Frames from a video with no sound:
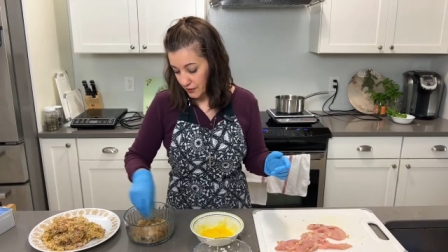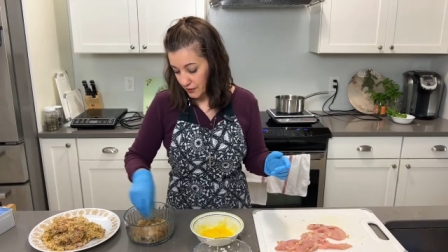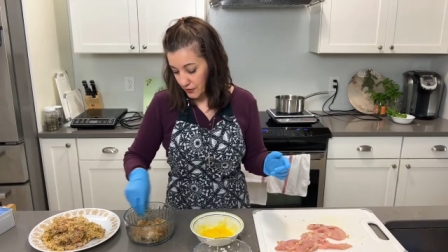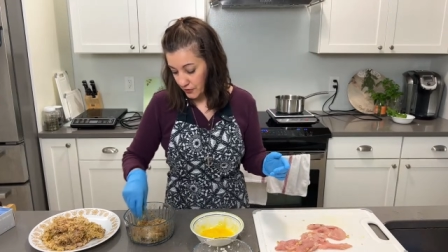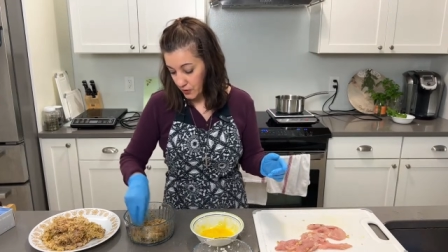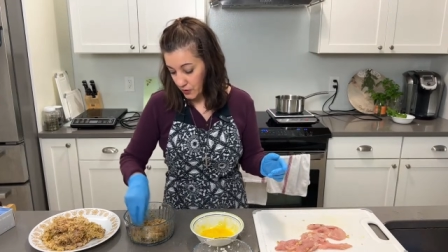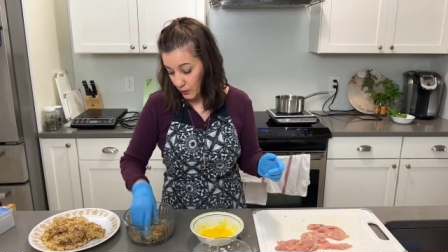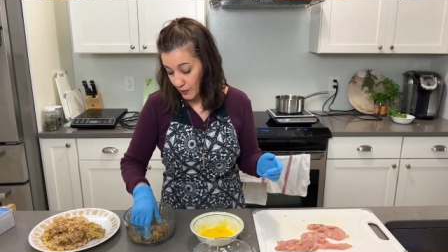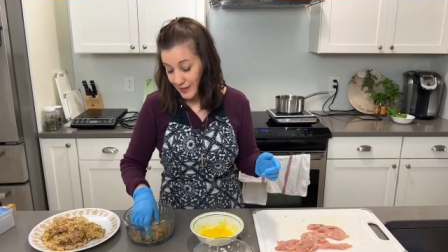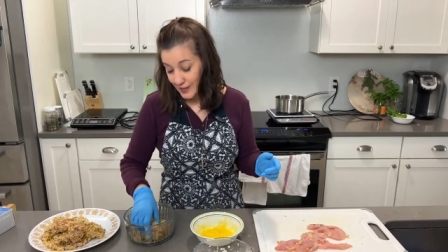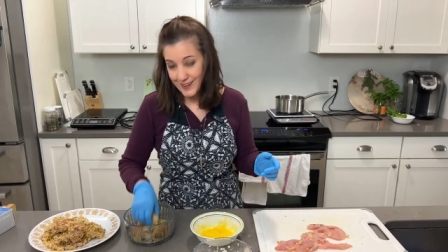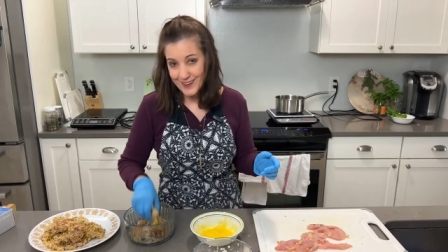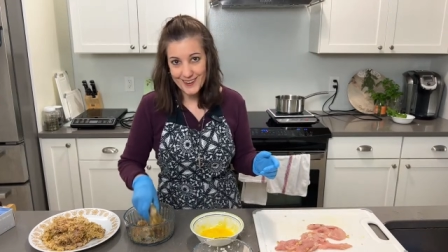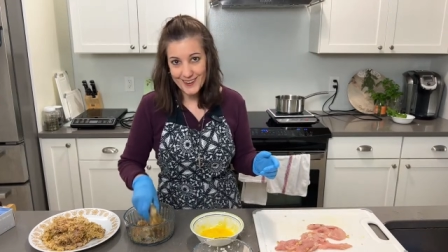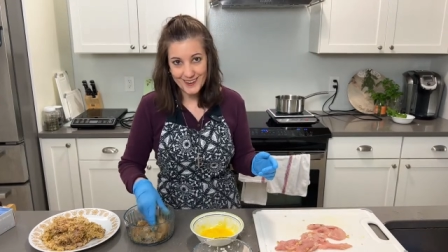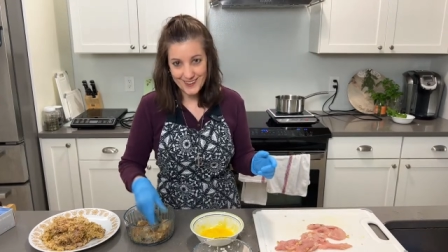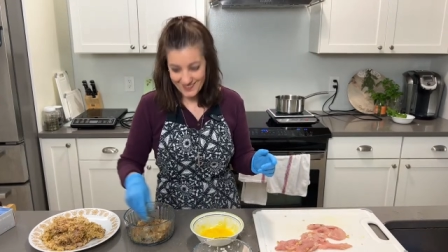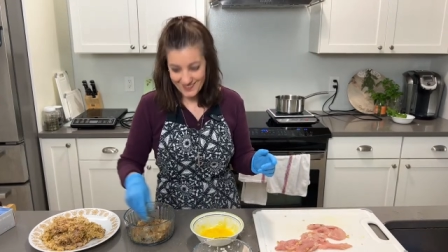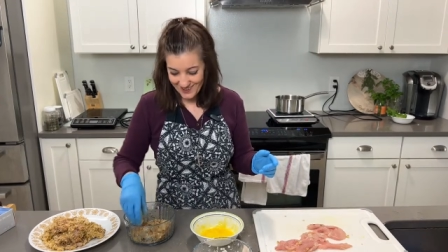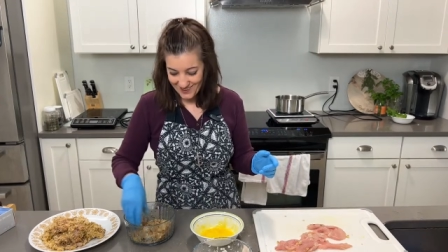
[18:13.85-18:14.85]
the
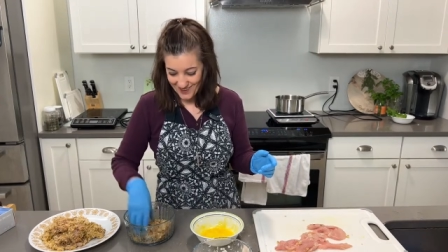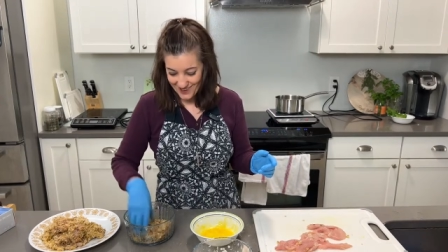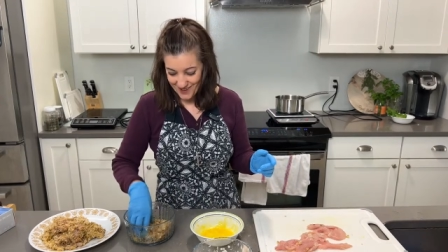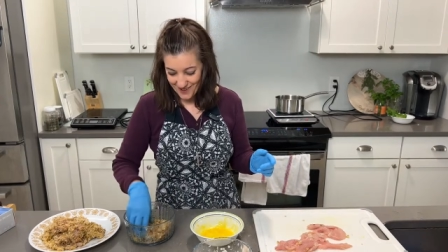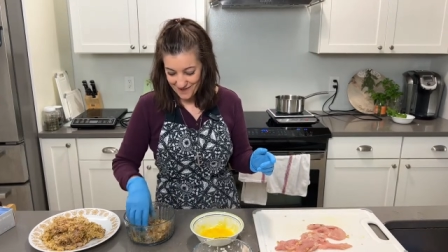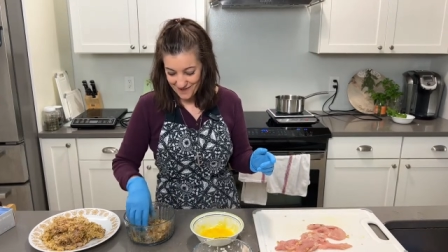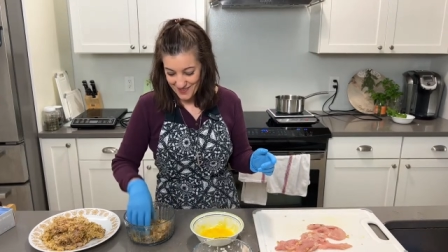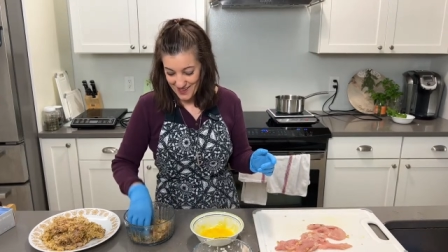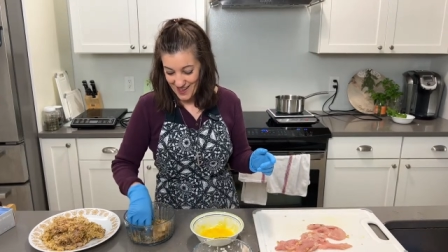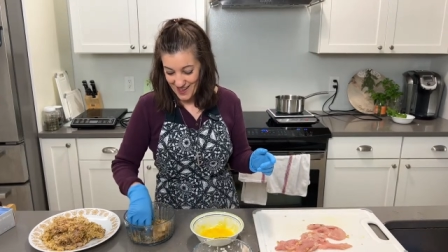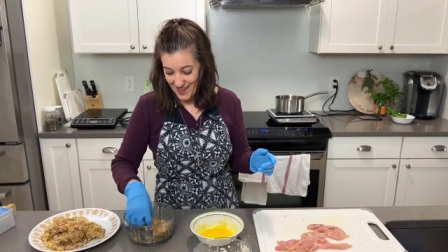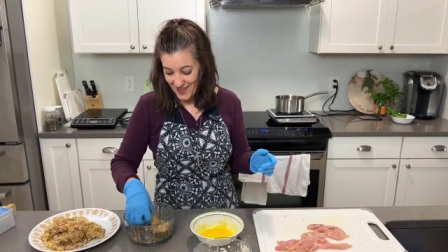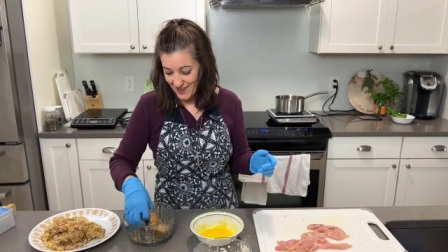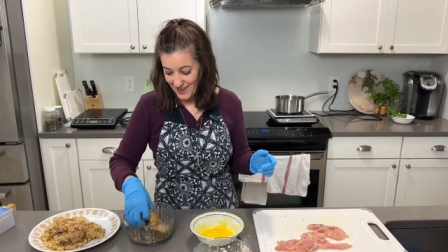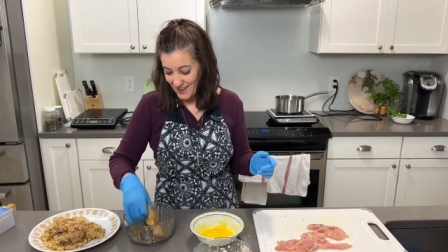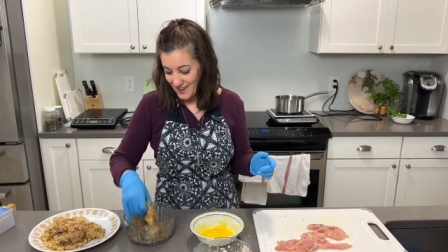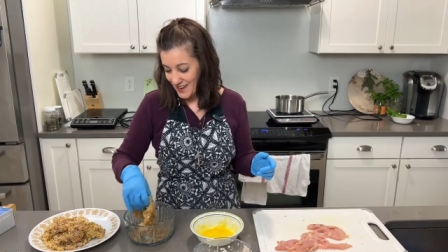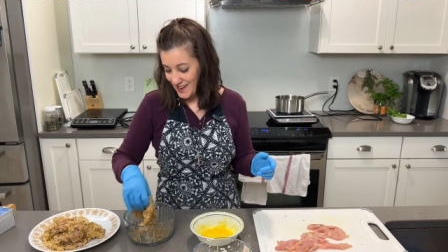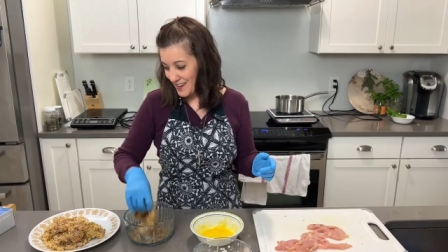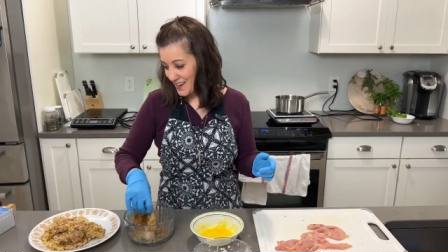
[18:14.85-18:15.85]
queen of that.
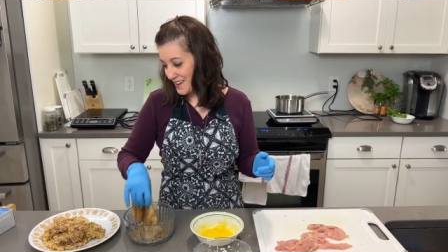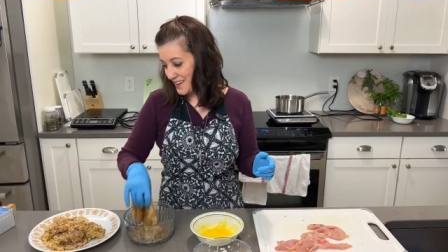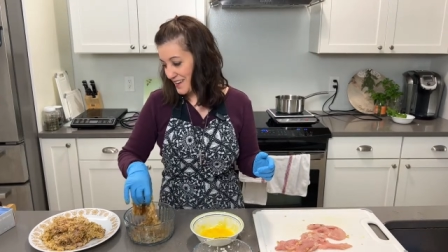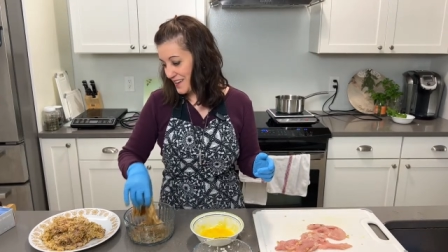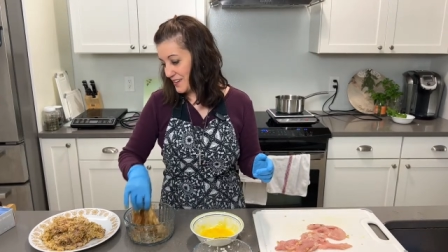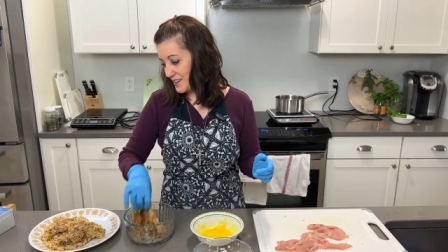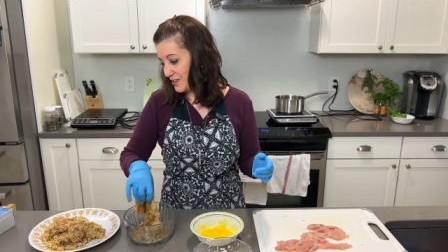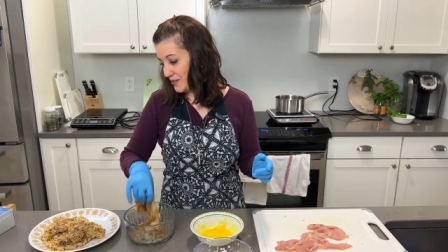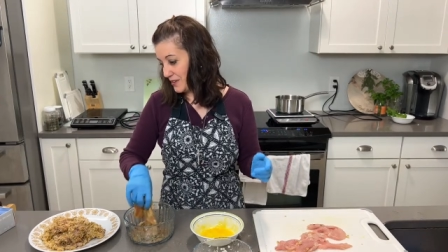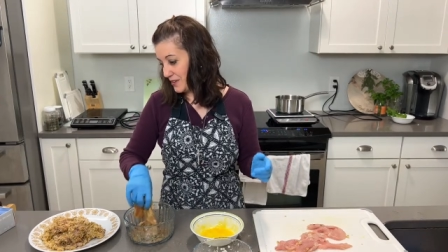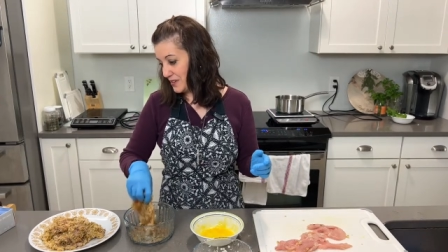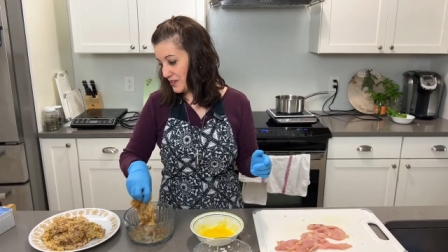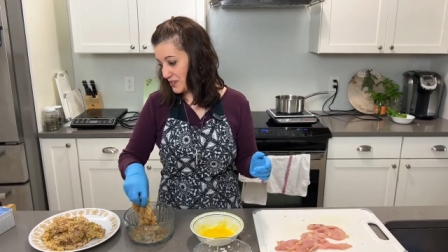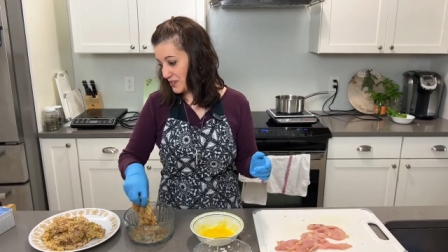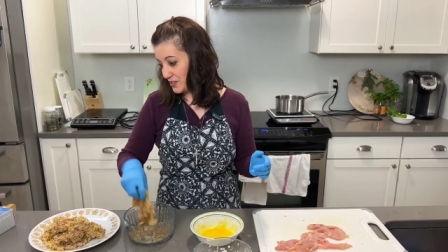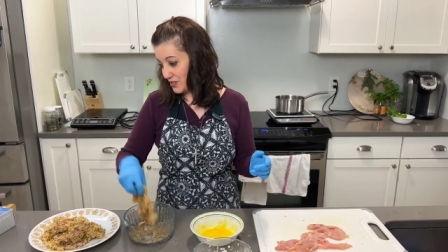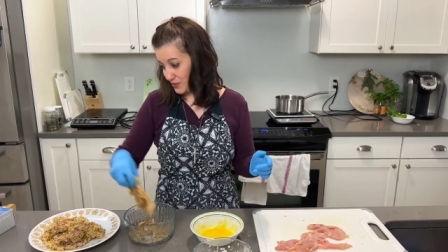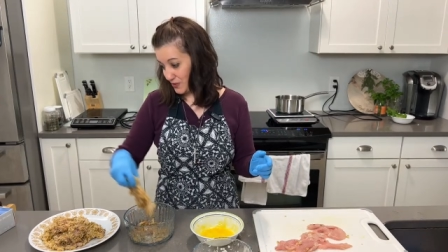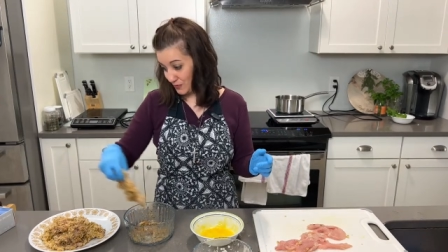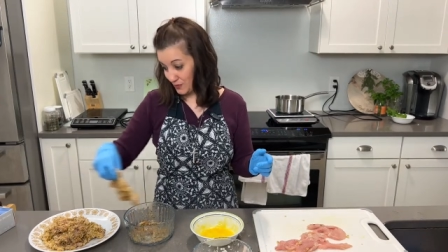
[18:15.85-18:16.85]
And you need
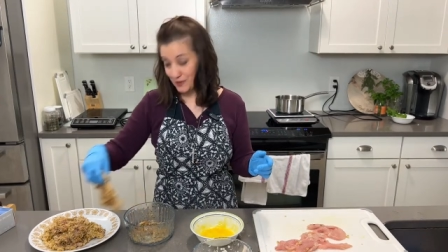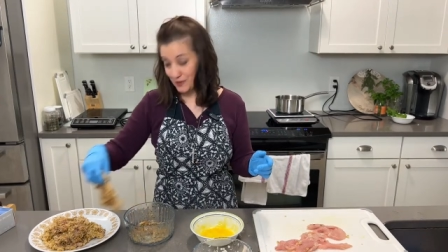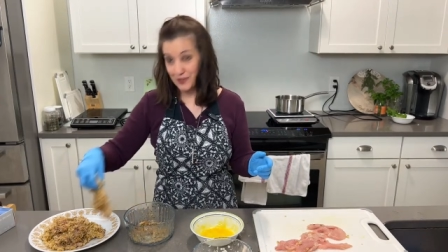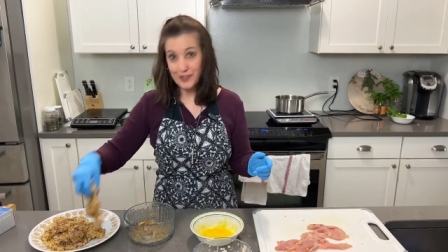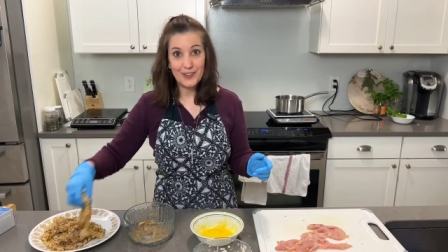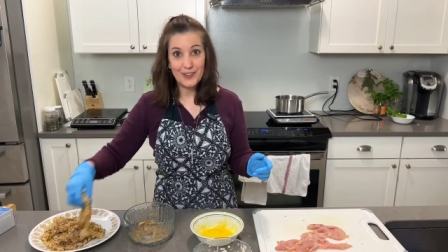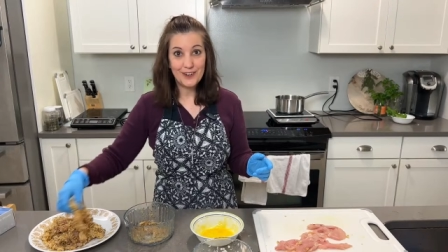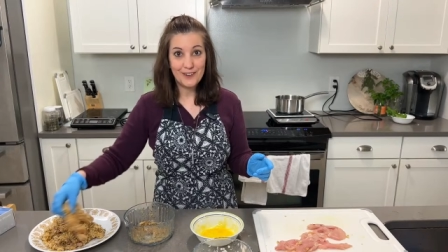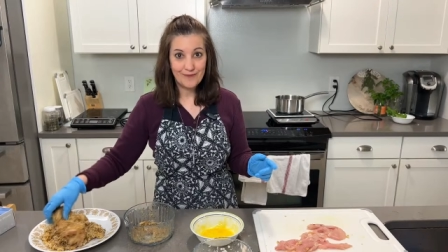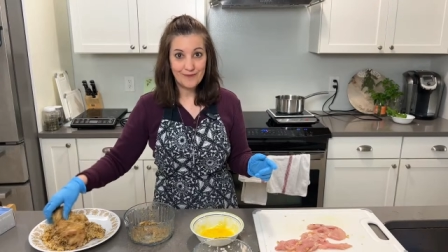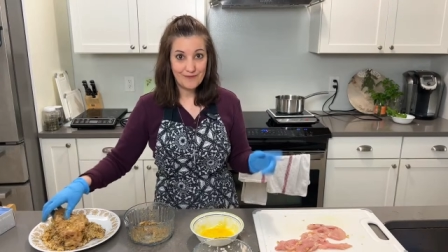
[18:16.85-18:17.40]
to really